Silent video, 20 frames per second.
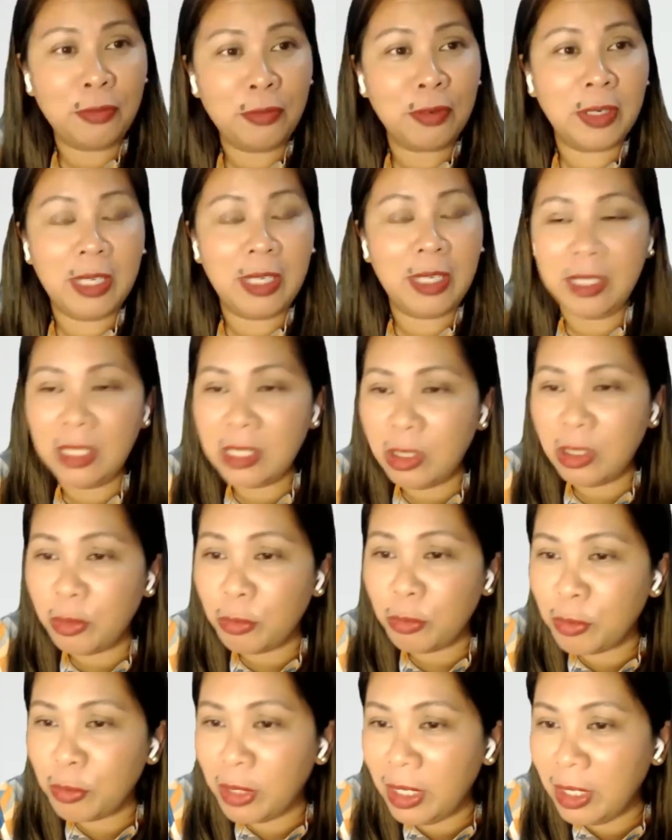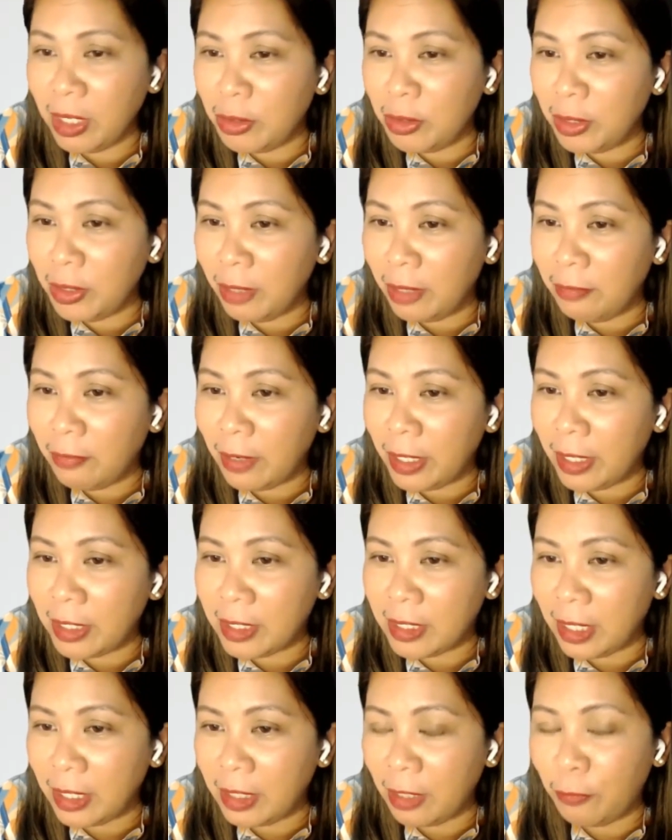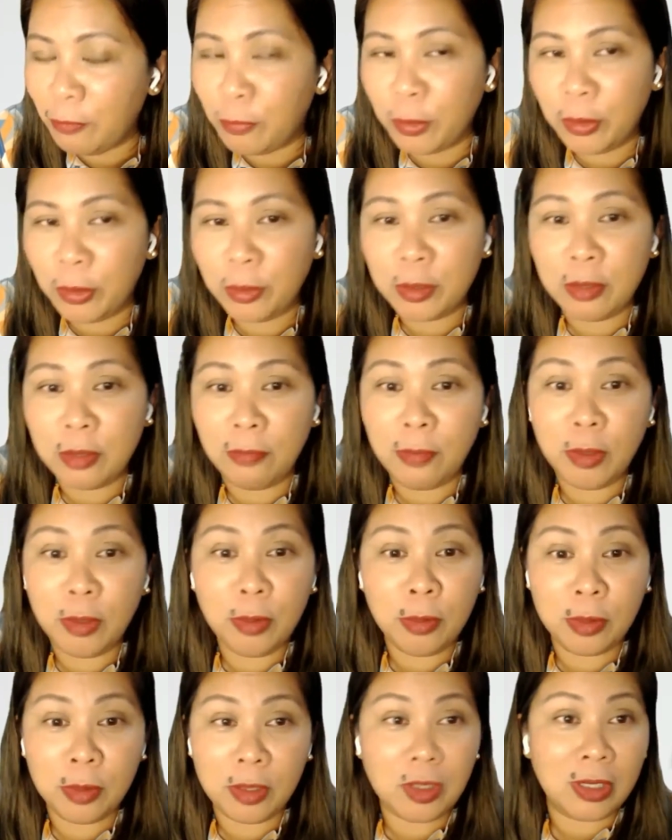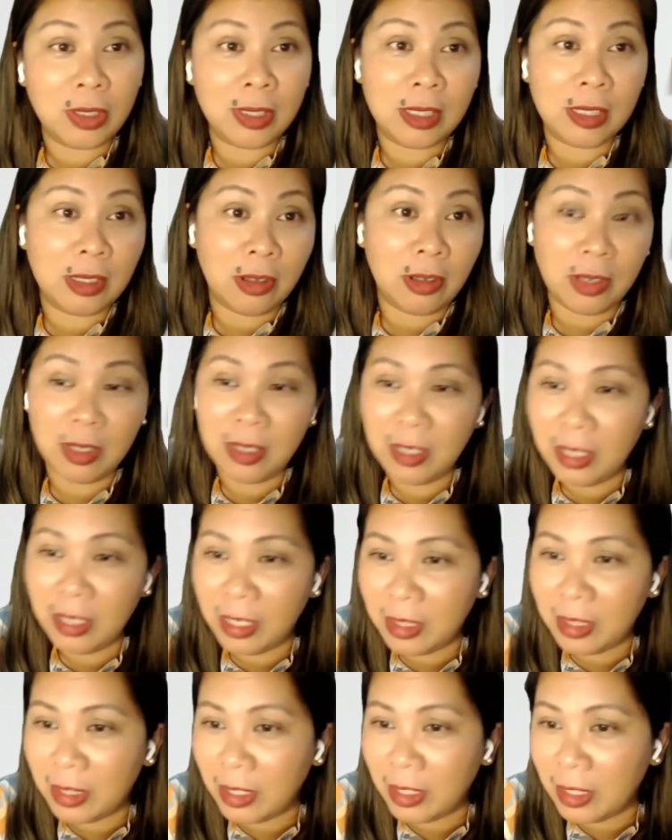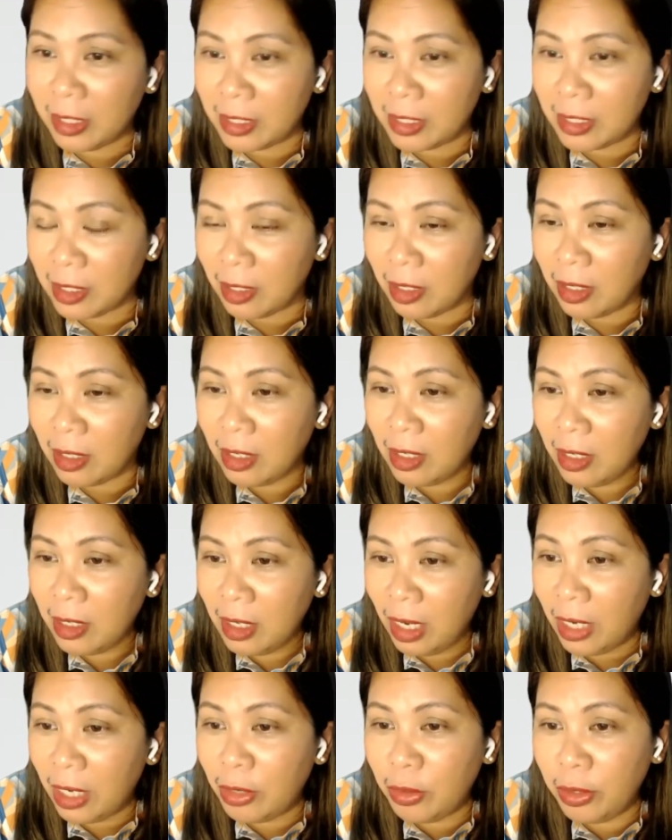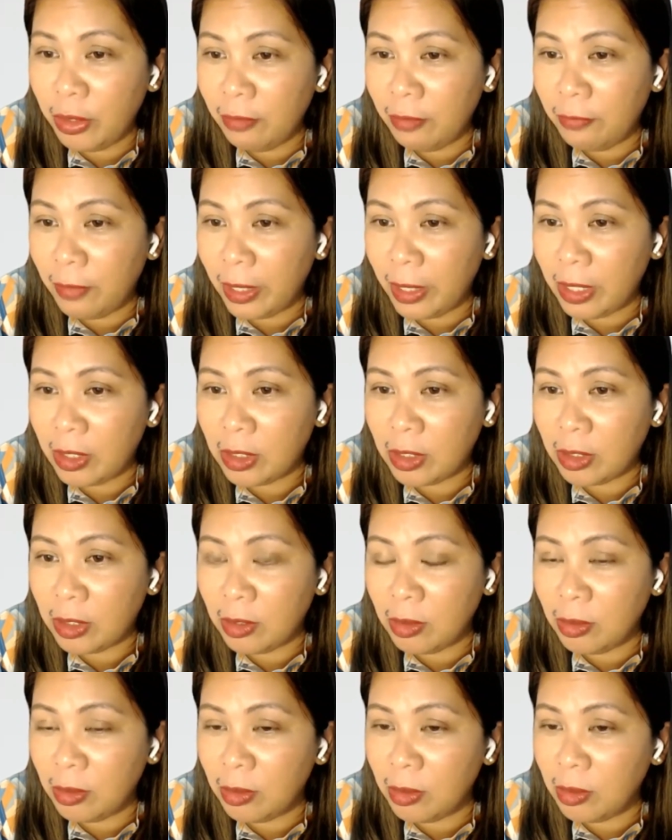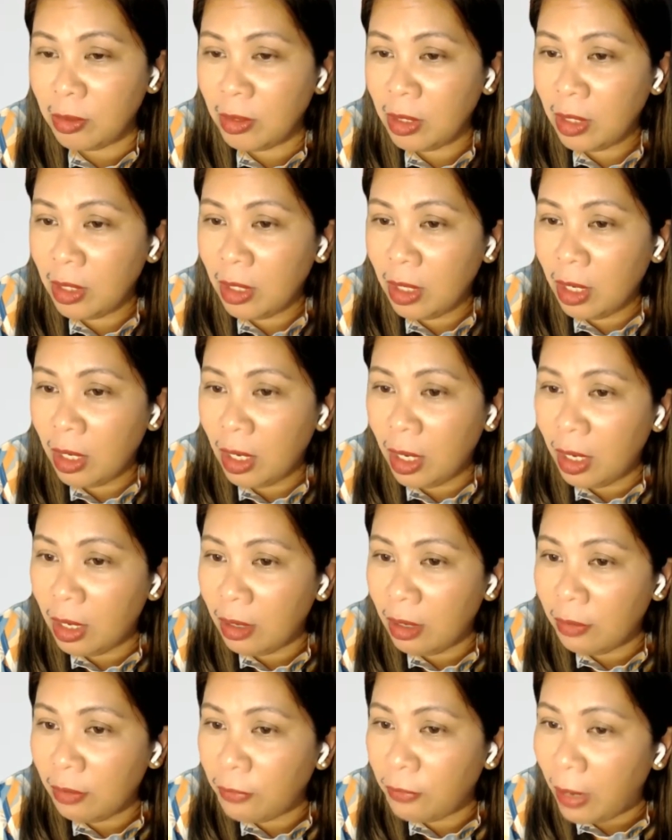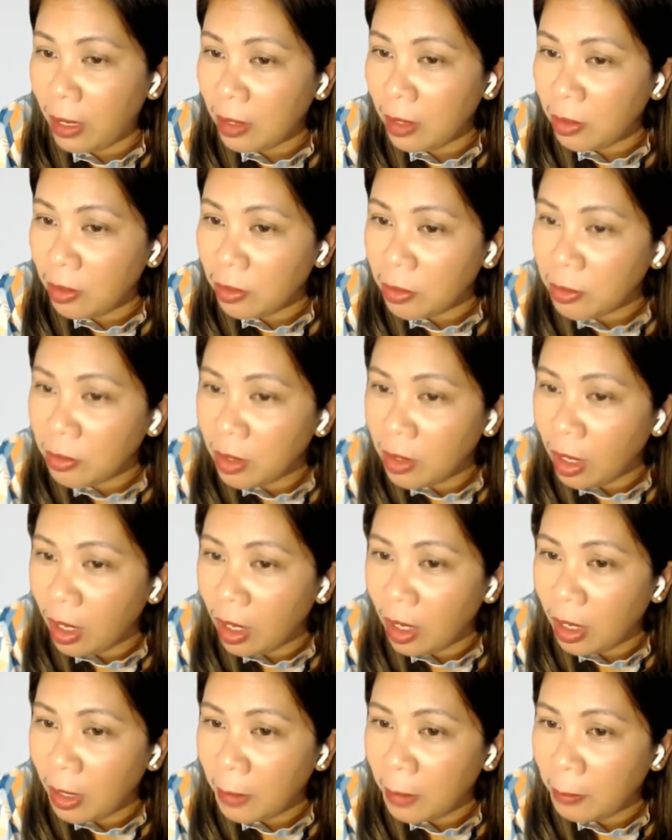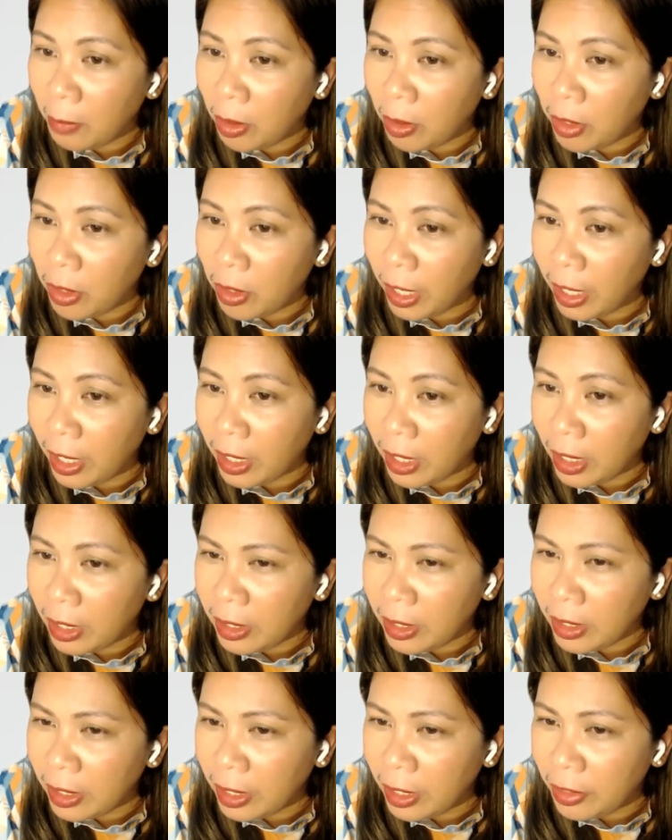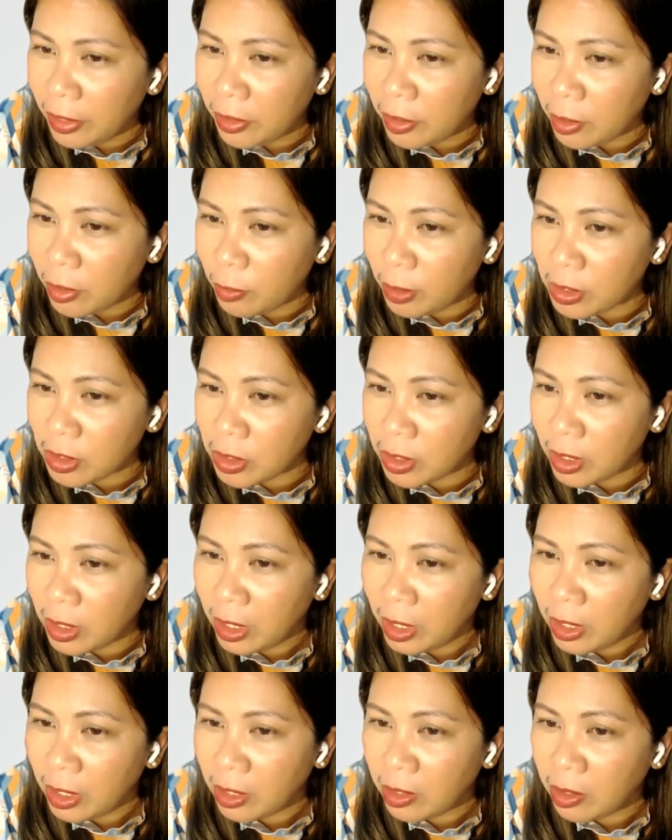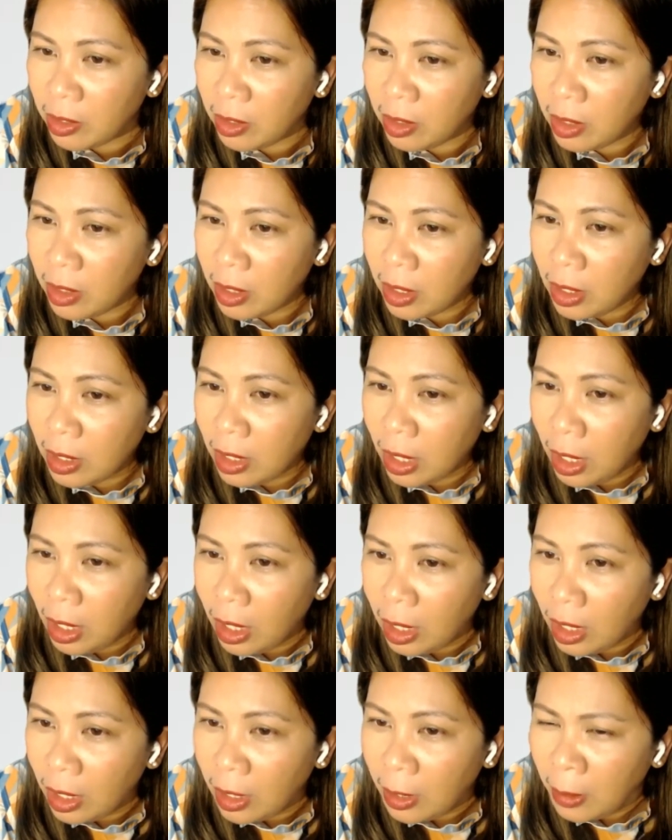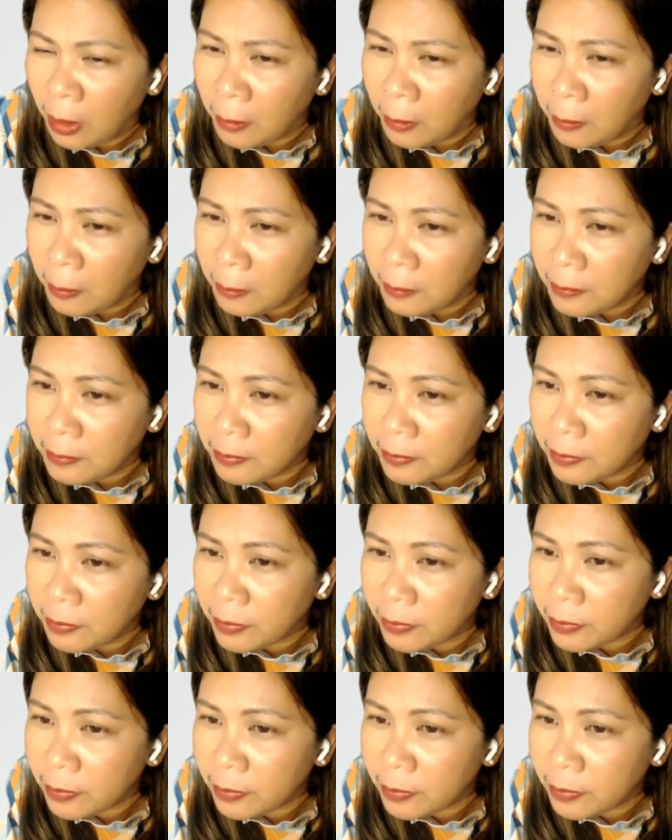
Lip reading: that. That's a really good advice. I think for those of you who's just starting, I think that's a good advice to follow. Okay, another question here. Um,